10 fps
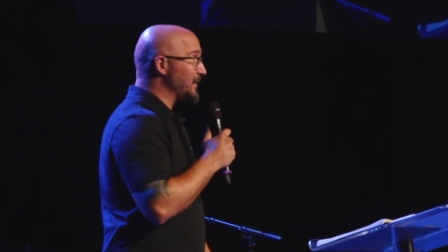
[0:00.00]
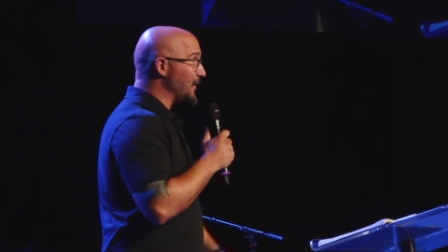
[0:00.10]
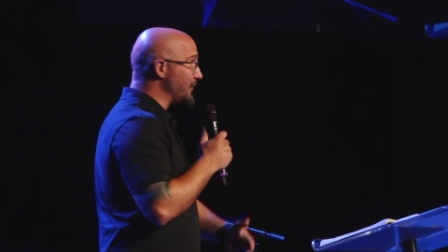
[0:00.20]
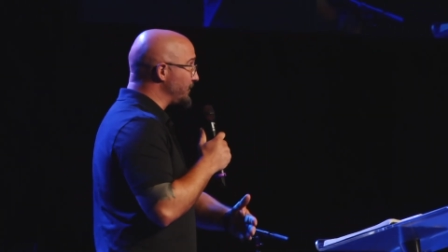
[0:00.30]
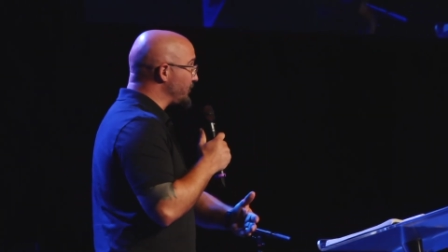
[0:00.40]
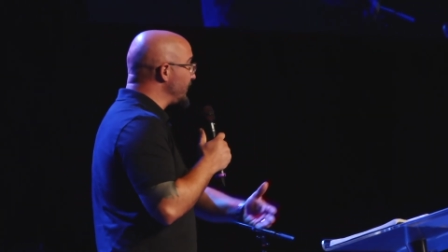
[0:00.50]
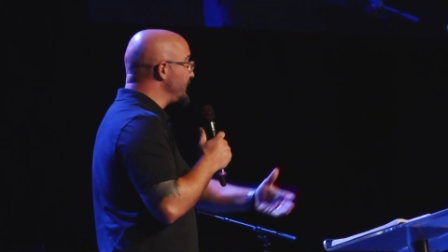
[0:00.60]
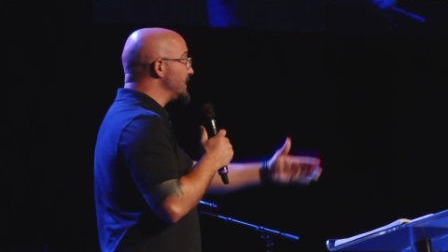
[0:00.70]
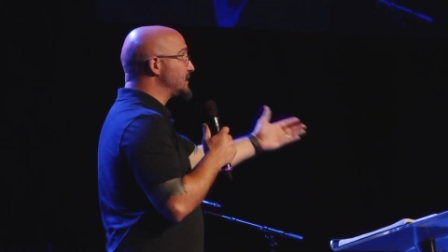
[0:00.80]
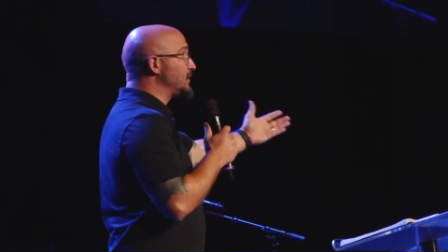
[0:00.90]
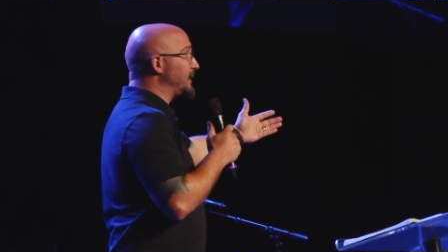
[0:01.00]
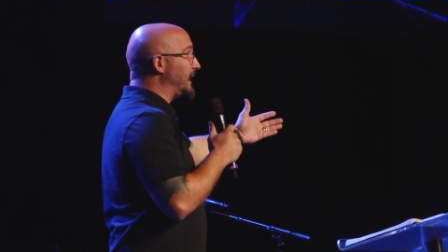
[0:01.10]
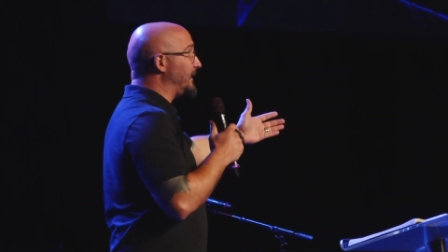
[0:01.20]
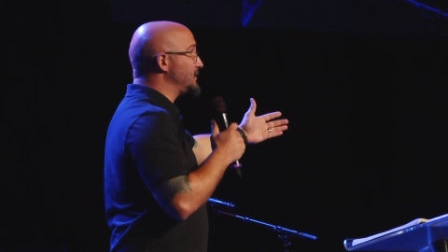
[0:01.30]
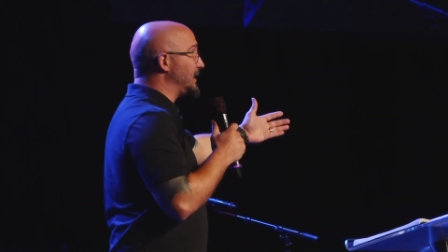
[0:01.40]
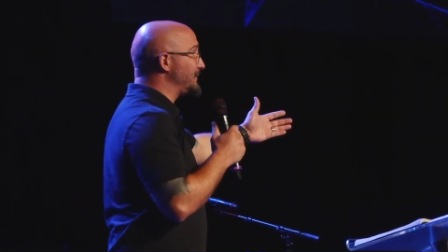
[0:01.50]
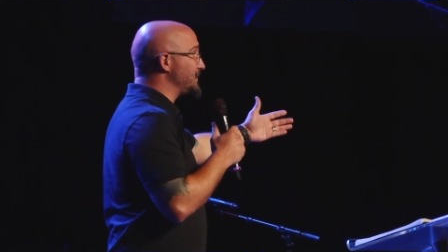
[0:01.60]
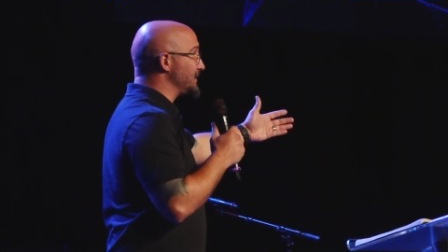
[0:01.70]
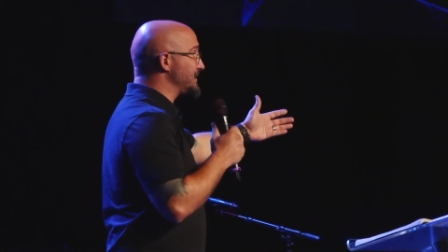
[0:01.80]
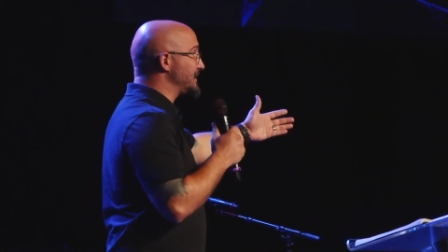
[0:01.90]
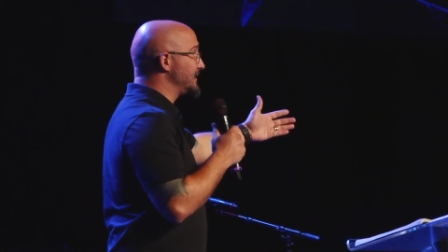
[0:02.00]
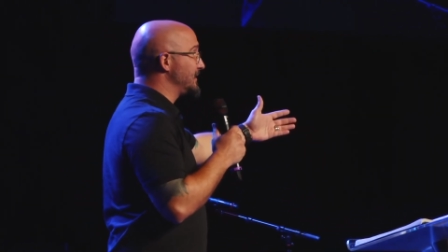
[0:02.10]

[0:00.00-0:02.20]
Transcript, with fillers: over the previous two and a half chapters.